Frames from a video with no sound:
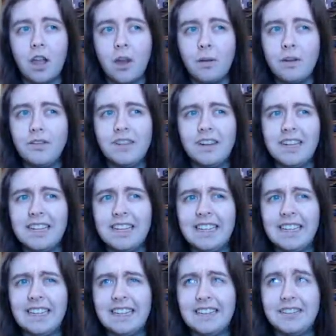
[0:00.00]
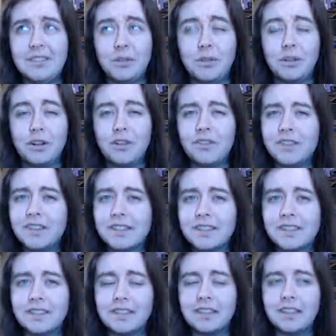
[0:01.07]
the only really indoor cover
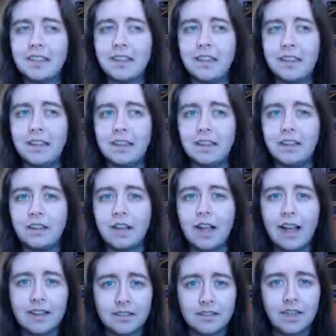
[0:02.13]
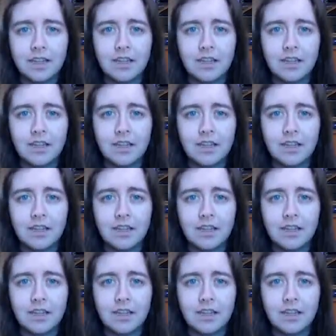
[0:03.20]
is the gas